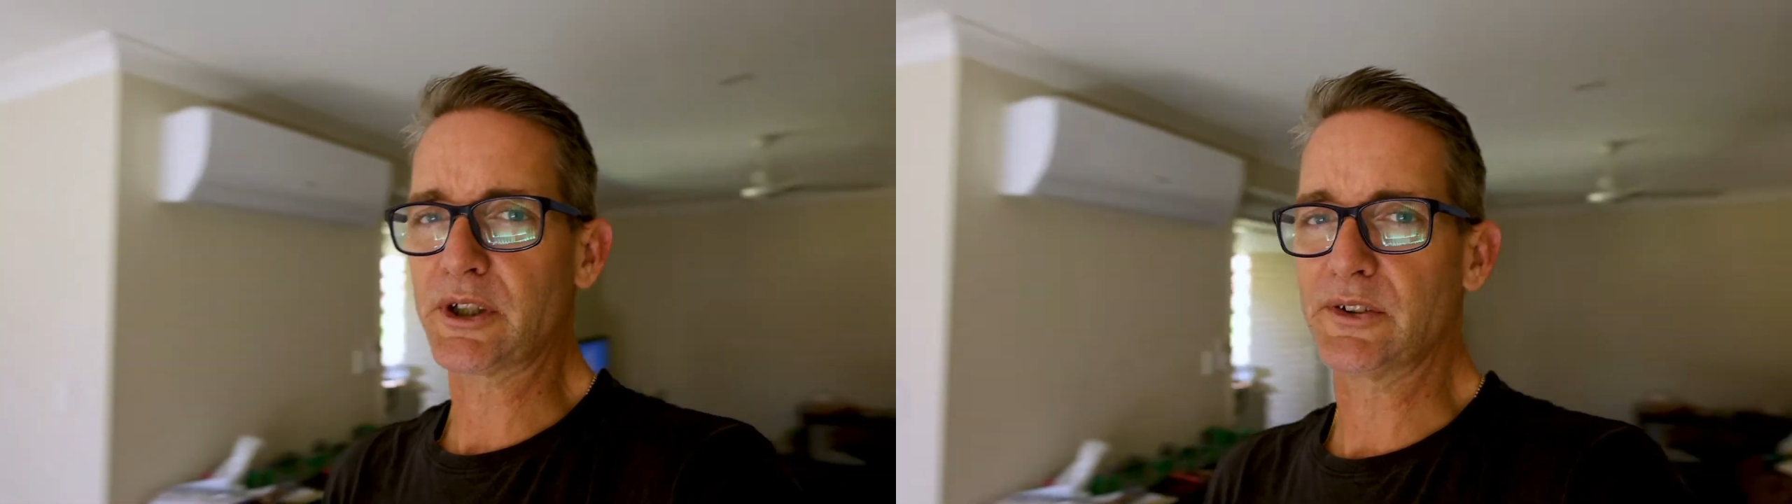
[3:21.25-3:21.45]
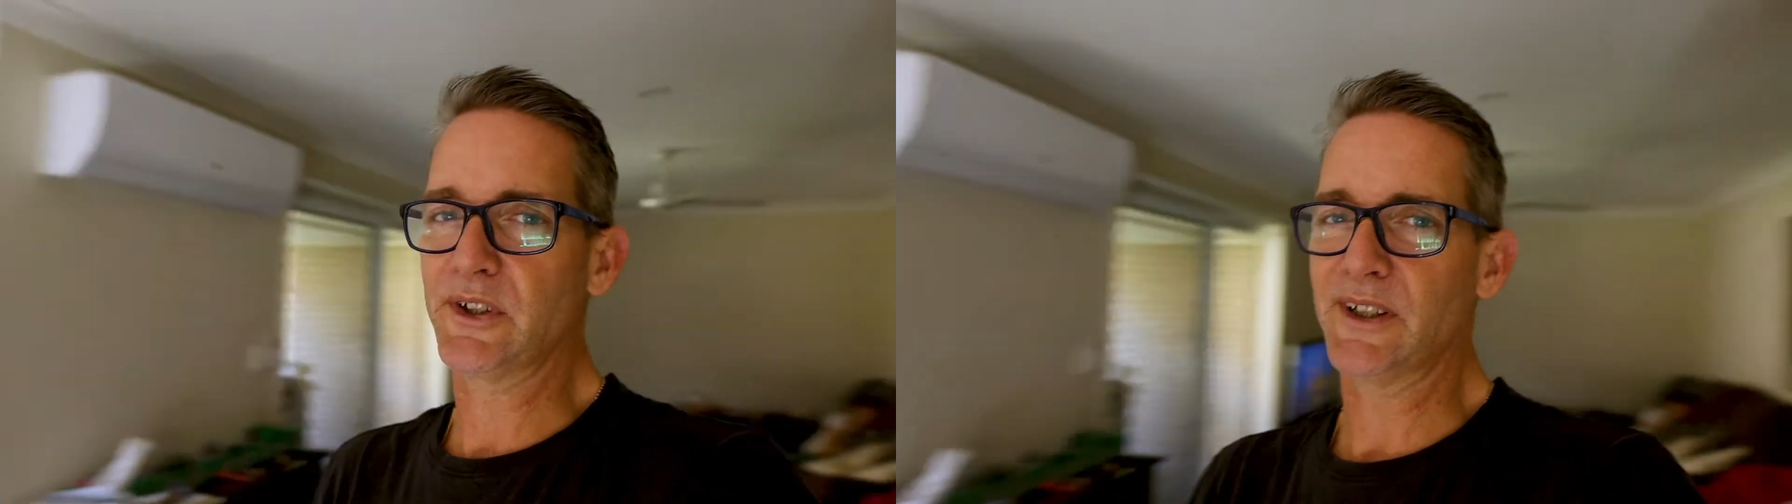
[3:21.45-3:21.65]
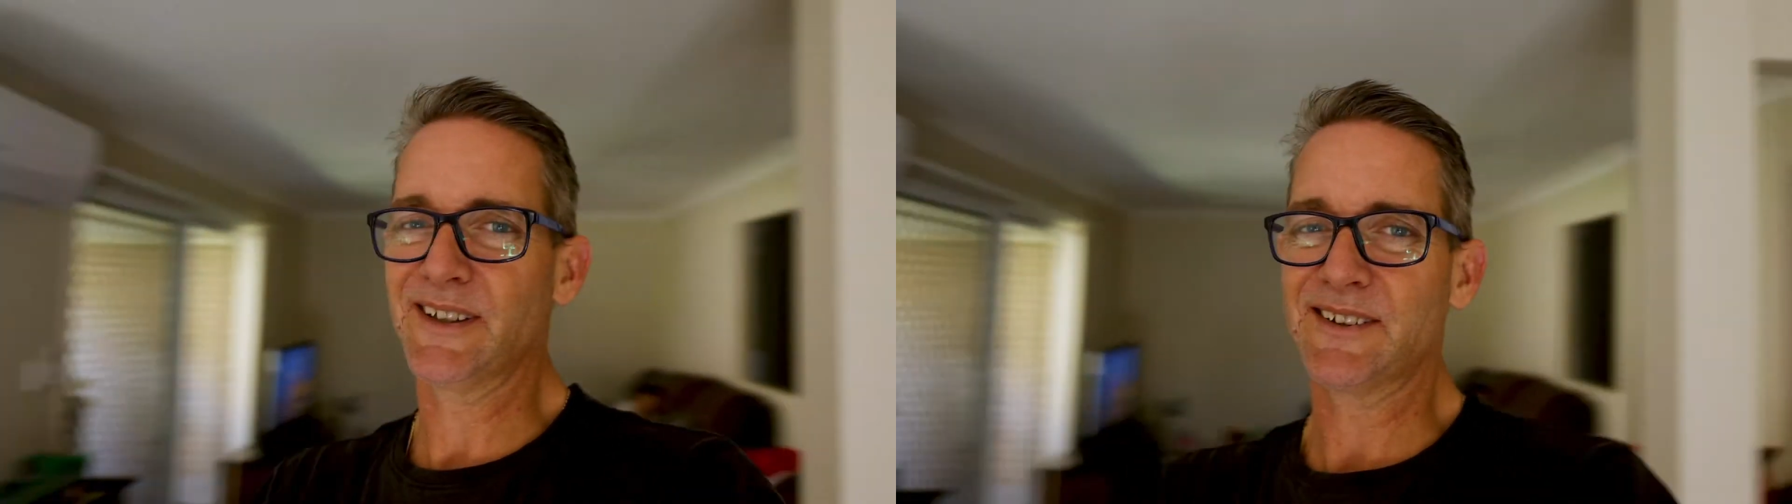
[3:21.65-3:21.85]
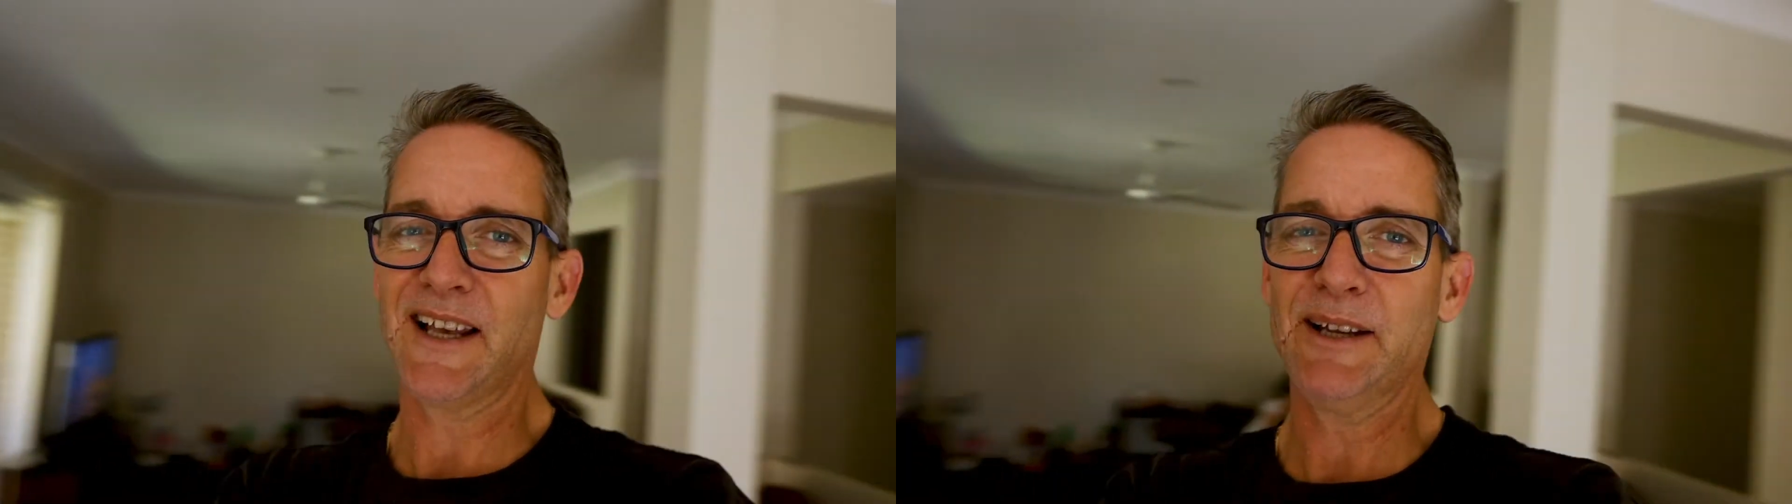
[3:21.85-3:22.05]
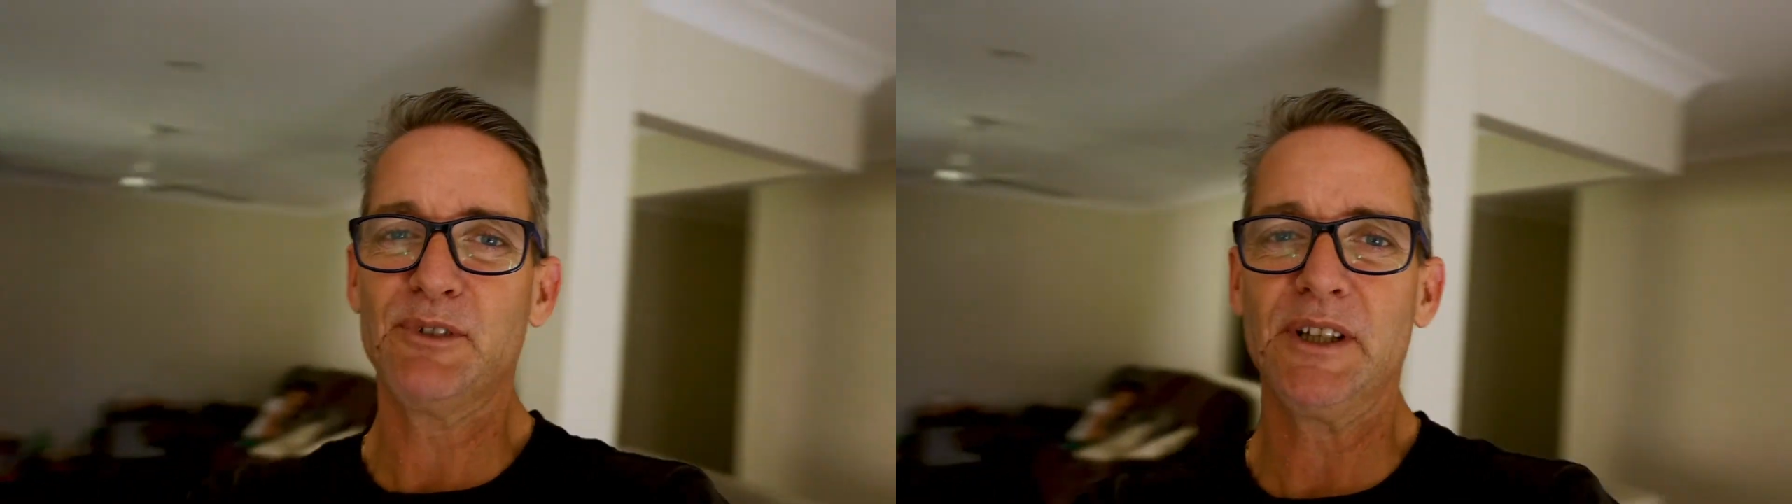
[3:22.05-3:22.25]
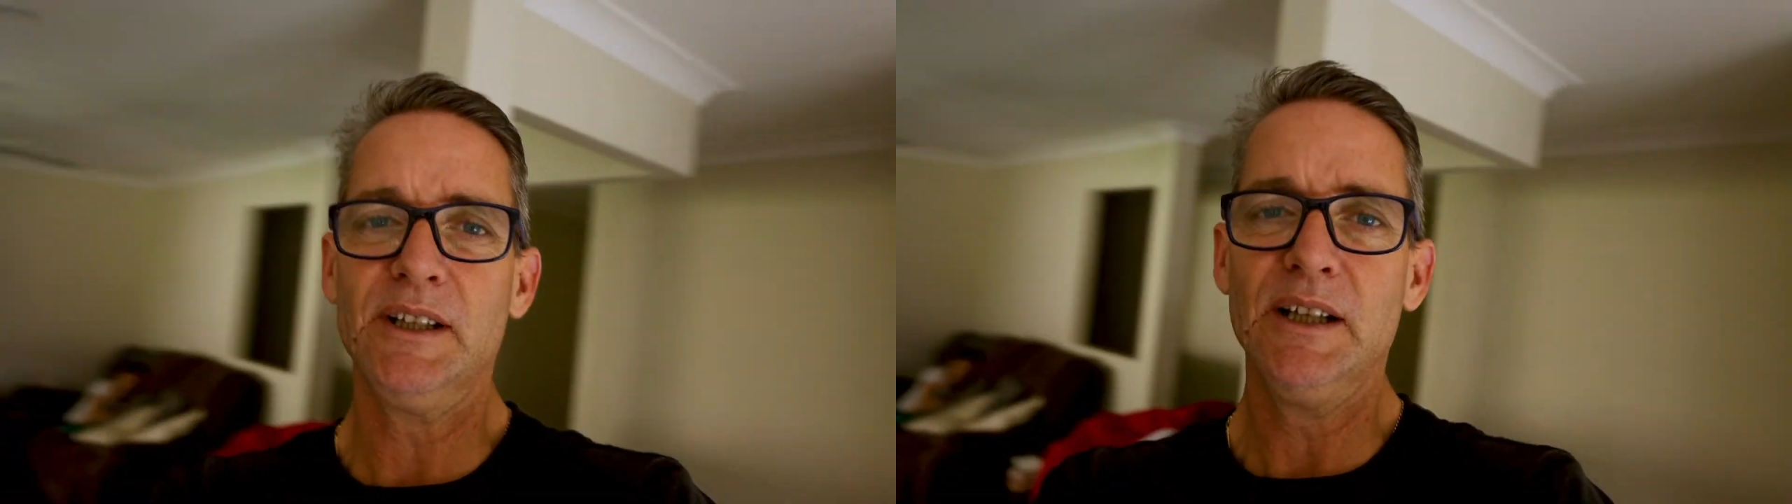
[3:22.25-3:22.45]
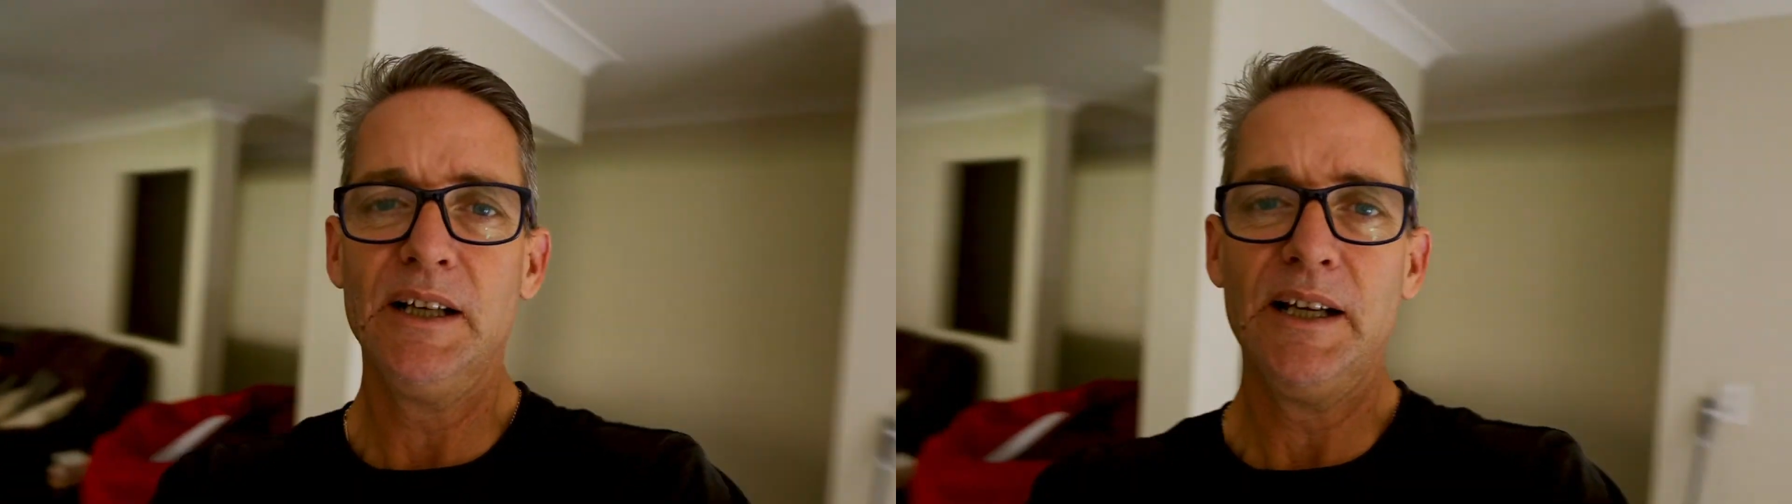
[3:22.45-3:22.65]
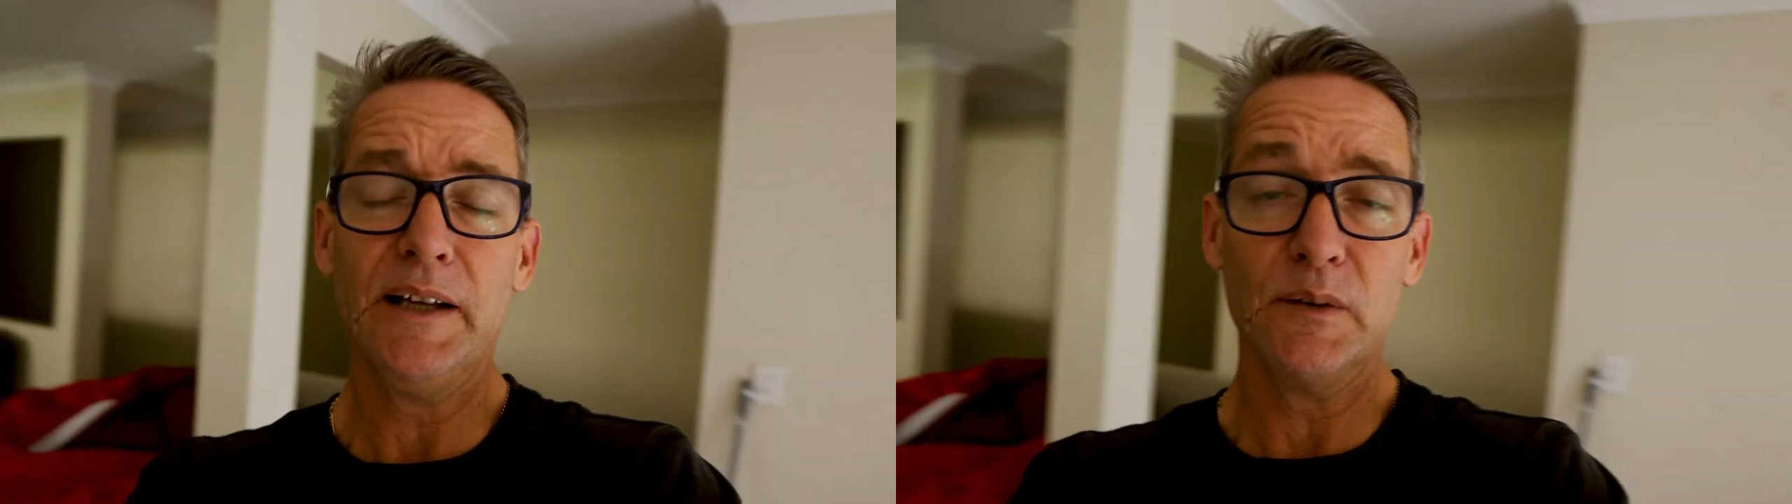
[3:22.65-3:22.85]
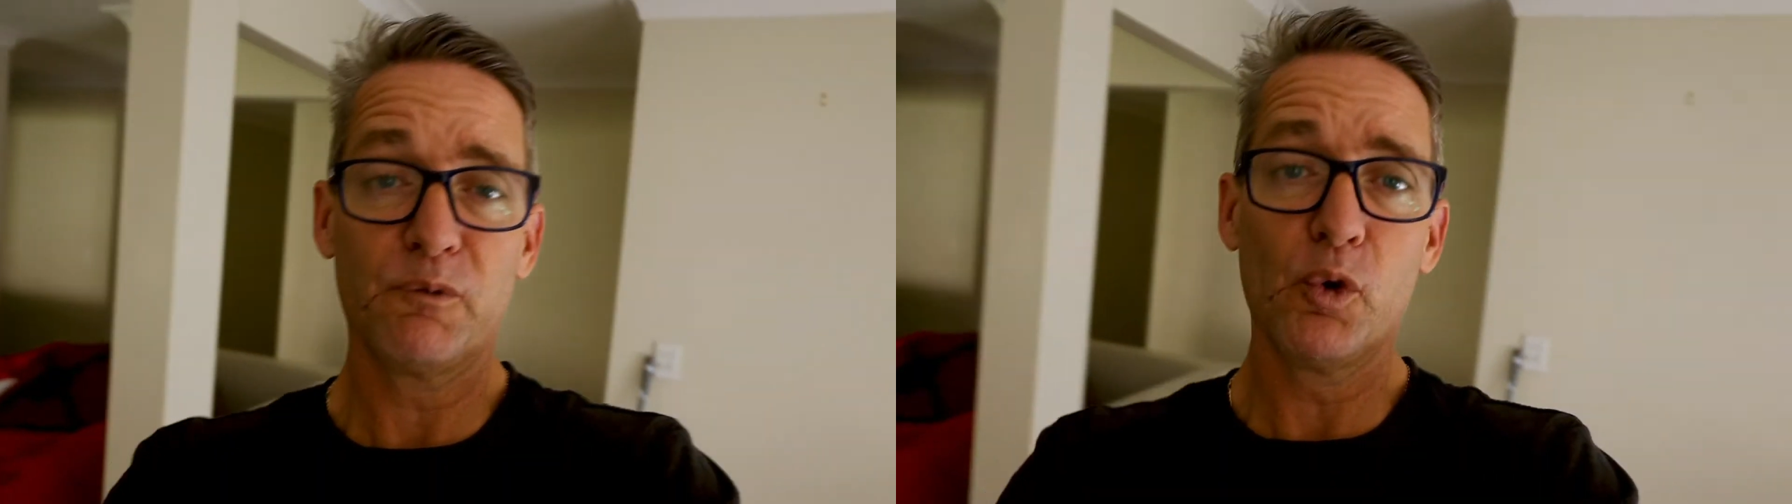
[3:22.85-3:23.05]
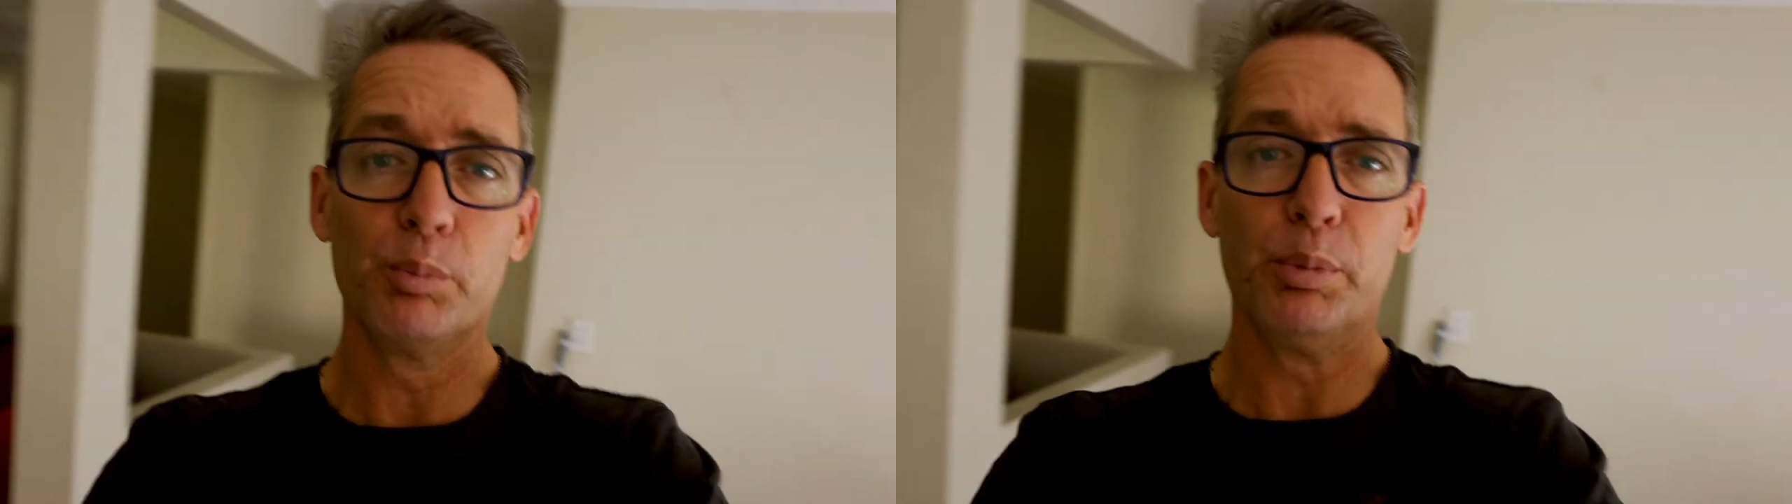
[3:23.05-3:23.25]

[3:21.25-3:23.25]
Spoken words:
consider the safety and the full